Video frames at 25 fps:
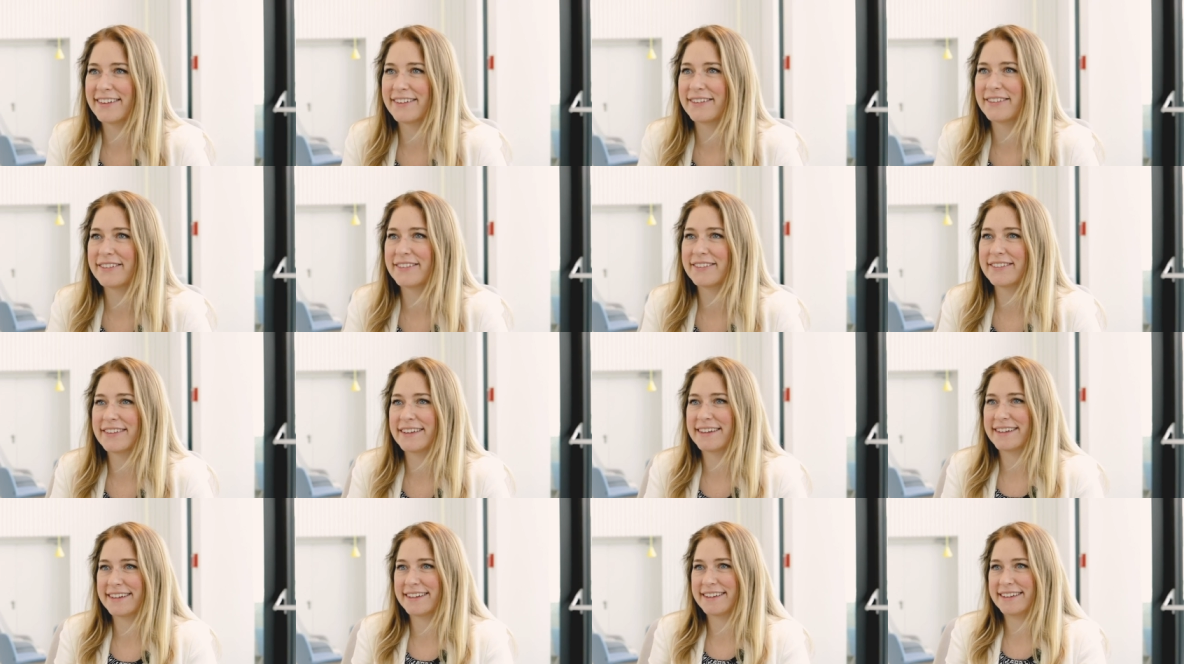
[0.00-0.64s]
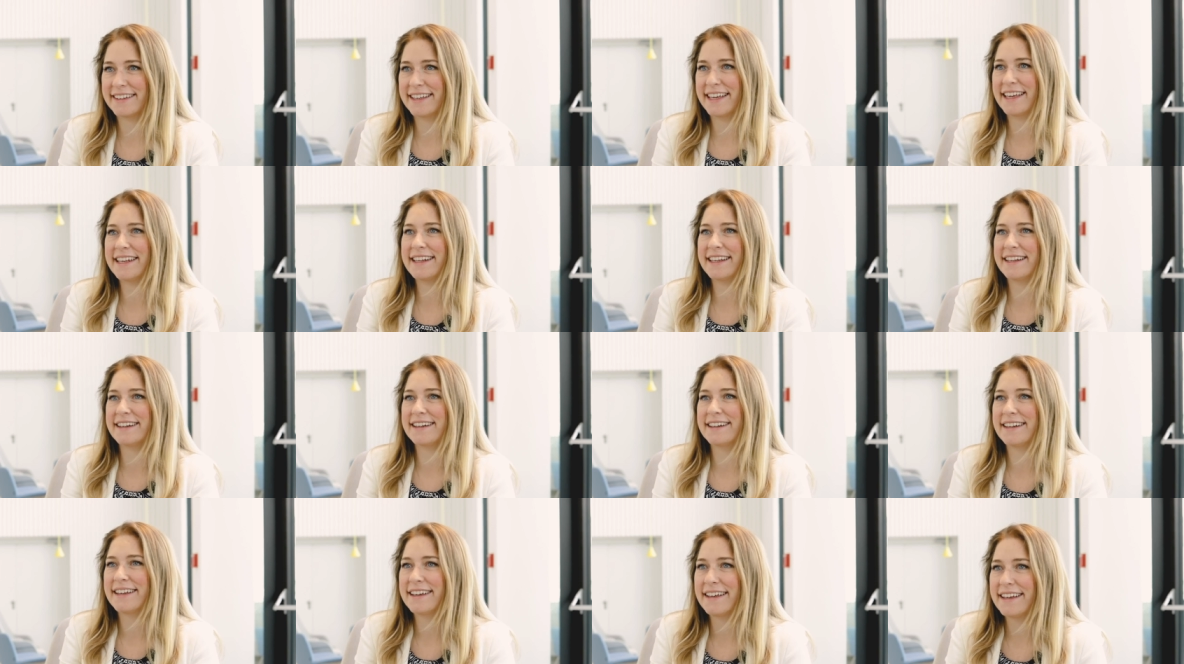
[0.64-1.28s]
little uh,
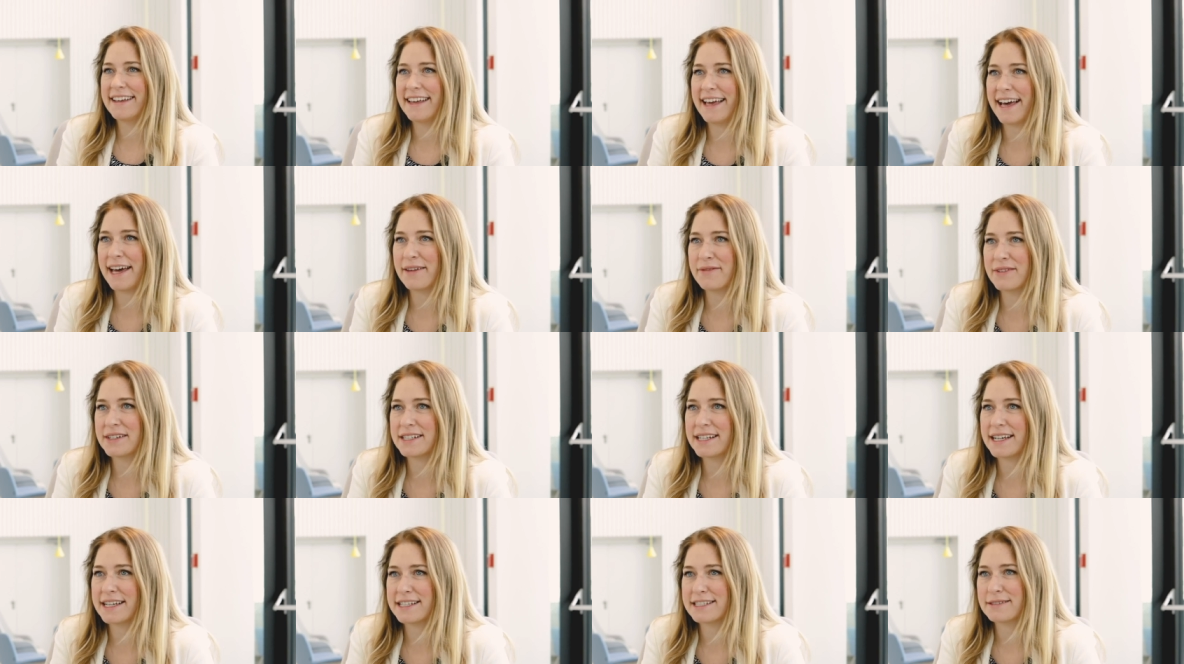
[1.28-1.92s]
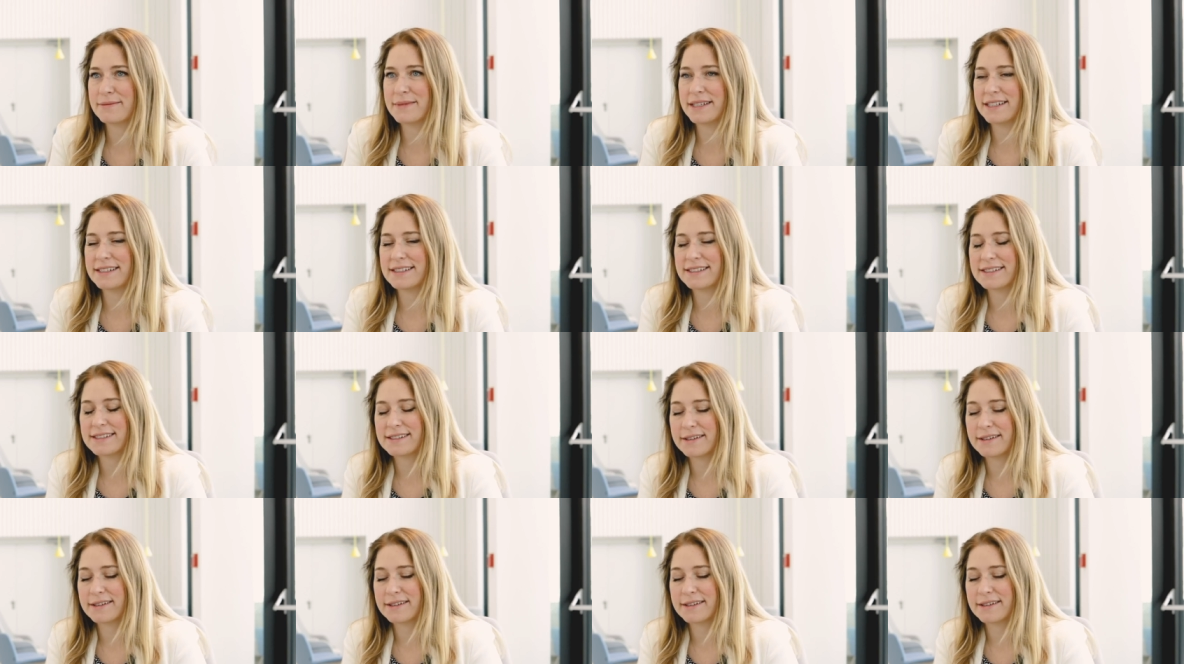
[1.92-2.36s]
hidden advertisements.